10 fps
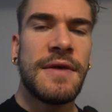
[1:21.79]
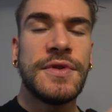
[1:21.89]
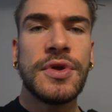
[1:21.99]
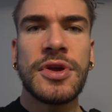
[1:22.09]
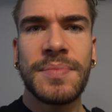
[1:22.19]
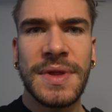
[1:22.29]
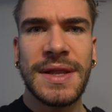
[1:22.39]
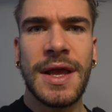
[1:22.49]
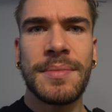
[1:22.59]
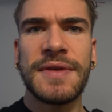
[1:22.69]
If you do
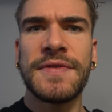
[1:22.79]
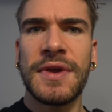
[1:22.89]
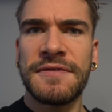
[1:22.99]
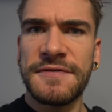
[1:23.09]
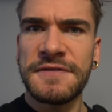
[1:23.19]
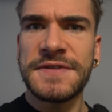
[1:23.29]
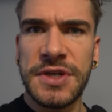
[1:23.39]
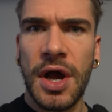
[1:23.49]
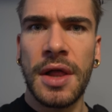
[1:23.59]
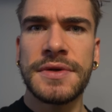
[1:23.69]
complete it, I believe you get
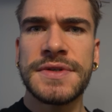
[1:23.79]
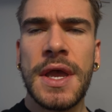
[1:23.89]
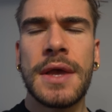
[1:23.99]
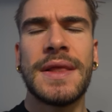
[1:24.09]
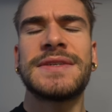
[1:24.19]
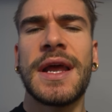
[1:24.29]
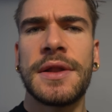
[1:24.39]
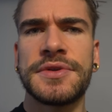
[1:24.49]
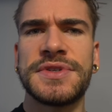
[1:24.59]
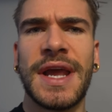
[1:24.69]
$50. That's kind
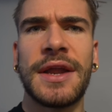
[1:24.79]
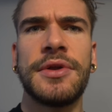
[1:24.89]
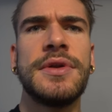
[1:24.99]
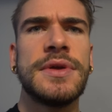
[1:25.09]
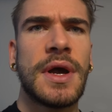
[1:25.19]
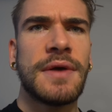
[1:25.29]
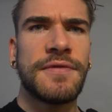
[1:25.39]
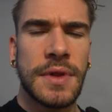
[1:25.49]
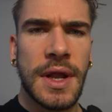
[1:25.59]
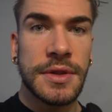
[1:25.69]
of their standard
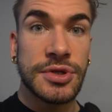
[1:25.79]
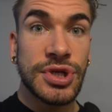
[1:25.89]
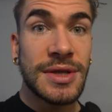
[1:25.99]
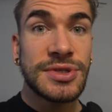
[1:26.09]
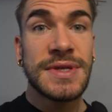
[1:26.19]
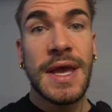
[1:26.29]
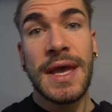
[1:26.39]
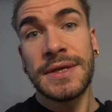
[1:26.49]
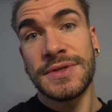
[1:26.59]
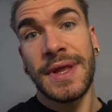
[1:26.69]
for a lot of the challenges.
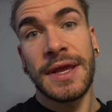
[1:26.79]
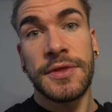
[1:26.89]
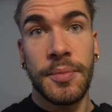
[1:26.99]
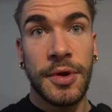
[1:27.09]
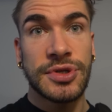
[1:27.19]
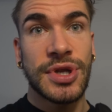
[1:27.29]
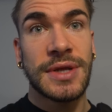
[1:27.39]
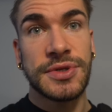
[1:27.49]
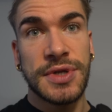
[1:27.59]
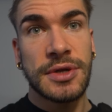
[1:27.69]
So like their burger
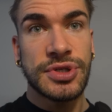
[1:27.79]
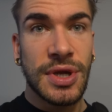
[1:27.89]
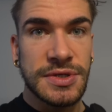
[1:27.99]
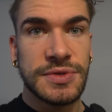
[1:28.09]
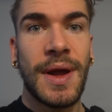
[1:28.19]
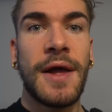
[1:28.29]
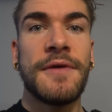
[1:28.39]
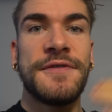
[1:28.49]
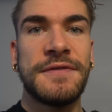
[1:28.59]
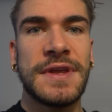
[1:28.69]
challenge, or taco challenge as
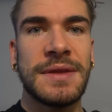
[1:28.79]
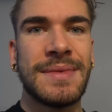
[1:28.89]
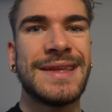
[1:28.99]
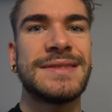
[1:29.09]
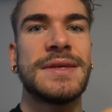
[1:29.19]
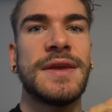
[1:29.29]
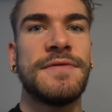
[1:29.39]
well, 15 minutes.